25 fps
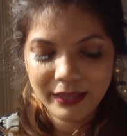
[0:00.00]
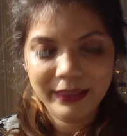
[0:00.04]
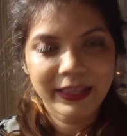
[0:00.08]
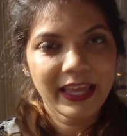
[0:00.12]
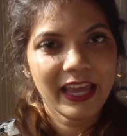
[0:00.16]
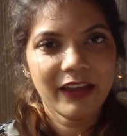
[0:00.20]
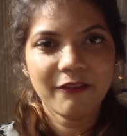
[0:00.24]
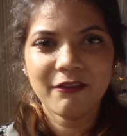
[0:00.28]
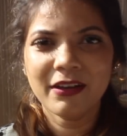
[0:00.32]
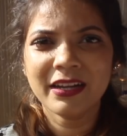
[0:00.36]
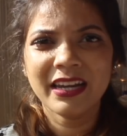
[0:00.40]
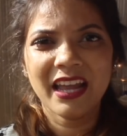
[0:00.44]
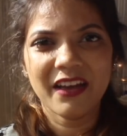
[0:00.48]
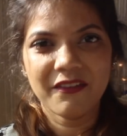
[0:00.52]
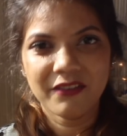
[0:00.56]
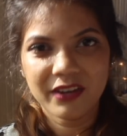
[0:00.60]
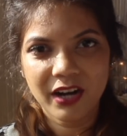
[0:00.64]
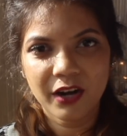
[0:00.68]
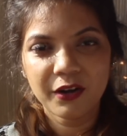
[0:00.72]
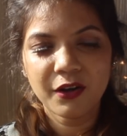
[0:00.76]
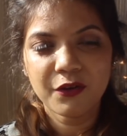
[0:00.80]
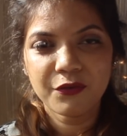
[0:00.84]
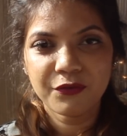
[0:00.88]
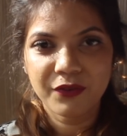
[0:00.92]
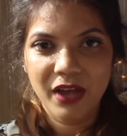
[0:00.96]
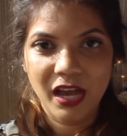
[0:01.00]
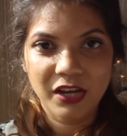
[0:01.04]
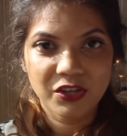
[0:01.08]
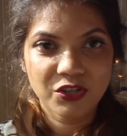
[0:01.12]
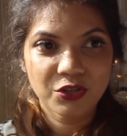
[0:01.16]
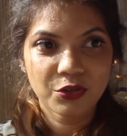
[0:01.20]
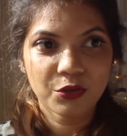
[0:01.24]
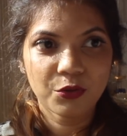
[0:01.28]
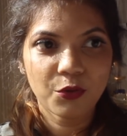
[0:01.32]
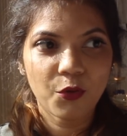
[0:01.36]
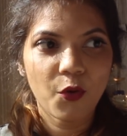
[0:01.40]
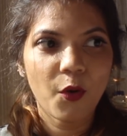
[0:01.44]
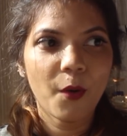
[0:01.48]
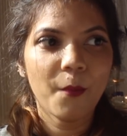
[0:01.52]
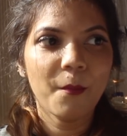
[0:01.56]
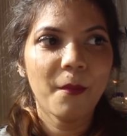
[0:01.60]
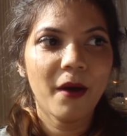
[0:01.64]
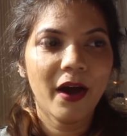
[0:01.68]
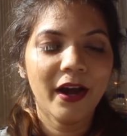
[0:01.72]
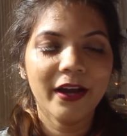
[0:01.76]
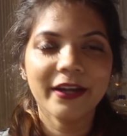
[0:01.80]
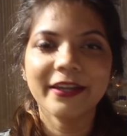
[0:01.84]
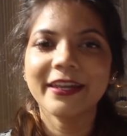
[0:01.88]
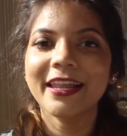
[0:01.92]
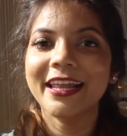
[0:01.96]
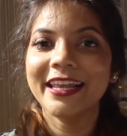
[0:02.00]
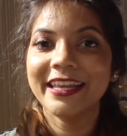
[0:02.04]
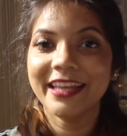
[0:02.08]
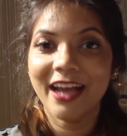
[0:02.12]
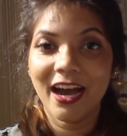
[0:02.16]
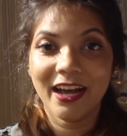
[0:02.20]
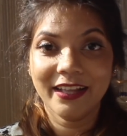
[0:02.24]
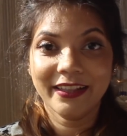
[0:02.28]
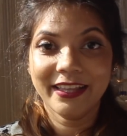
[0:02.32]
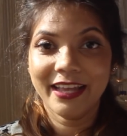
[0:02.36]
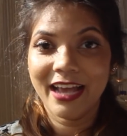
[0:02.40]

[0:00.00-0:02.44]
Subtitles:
they were never out of fashion though, but yeah,